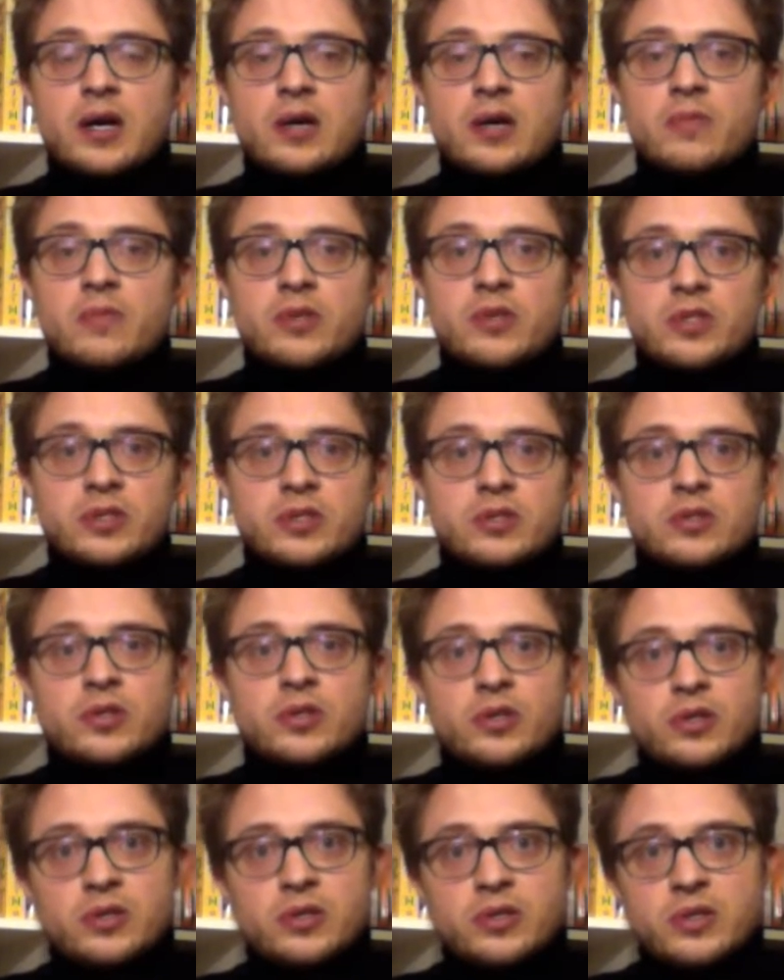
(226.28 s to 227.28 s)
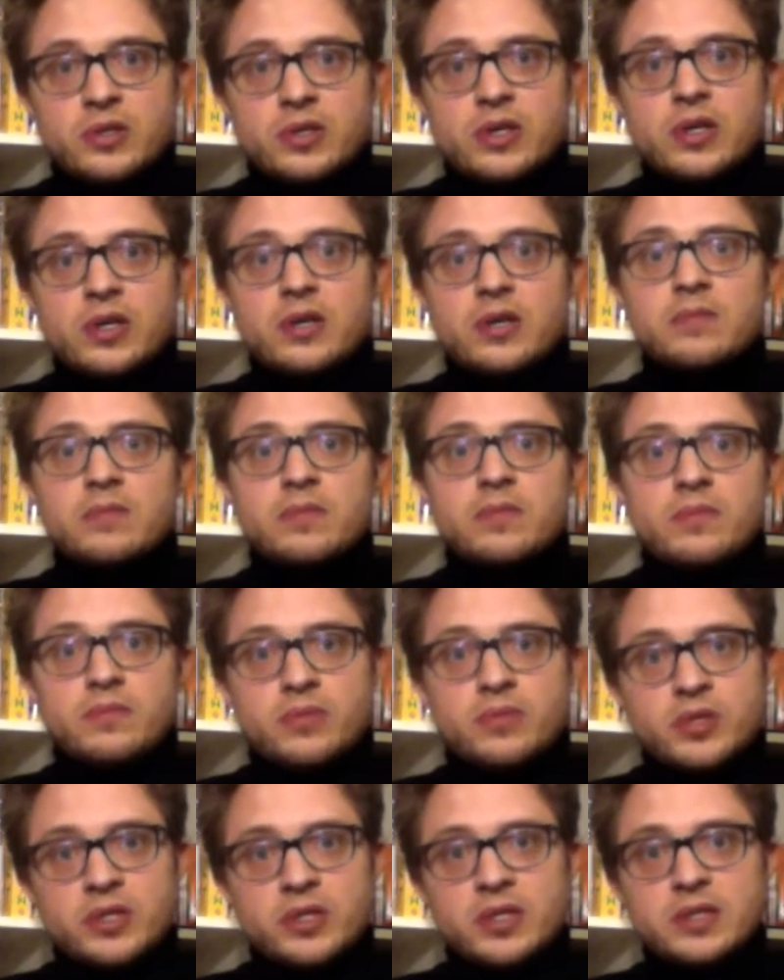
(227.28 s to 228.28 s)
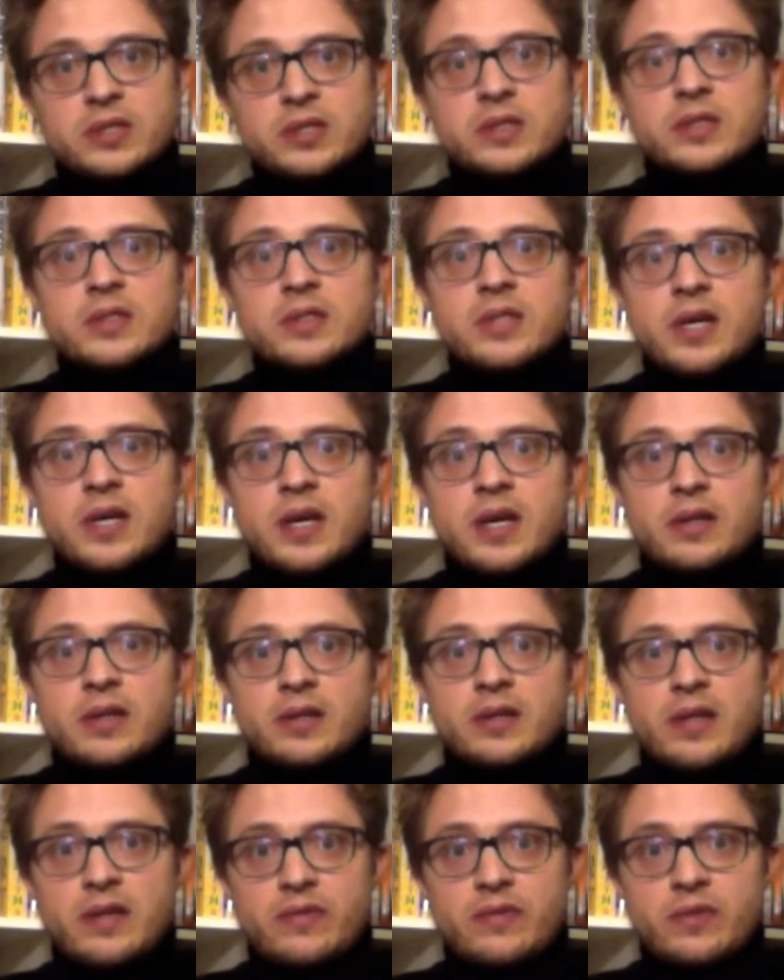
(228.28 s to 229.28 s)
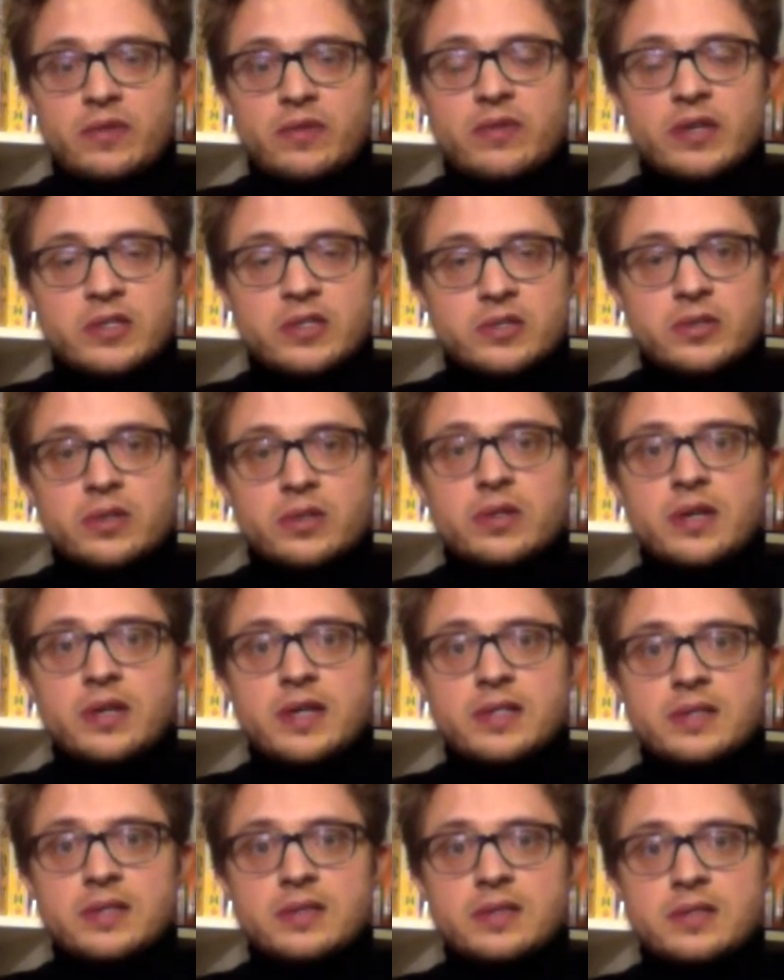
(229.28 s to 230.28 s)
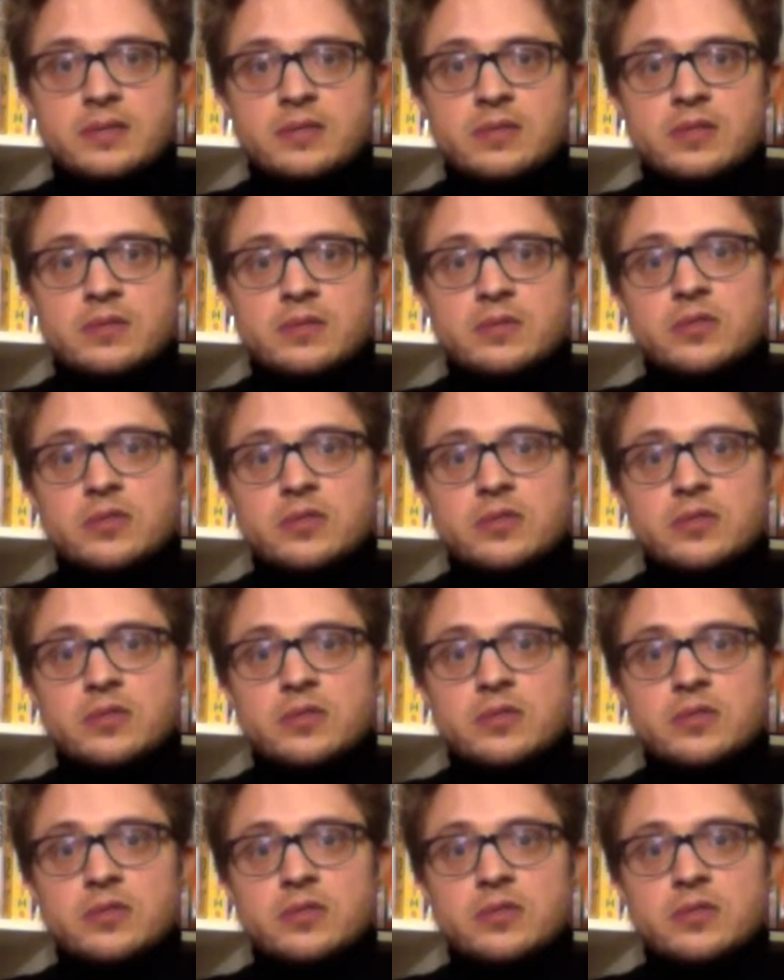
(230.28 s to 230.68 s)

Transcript: which in turn predicted the level of externalizing symptoms.